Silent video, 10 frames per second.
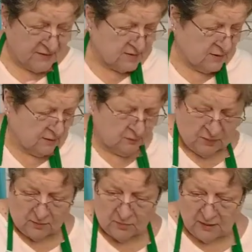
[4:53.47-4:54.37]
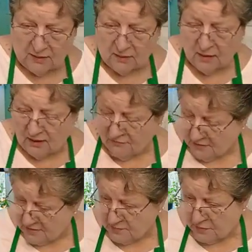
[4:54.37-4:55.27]
that's been beat enough.
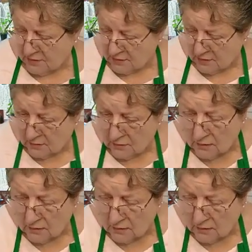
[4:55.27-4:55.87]
Let's put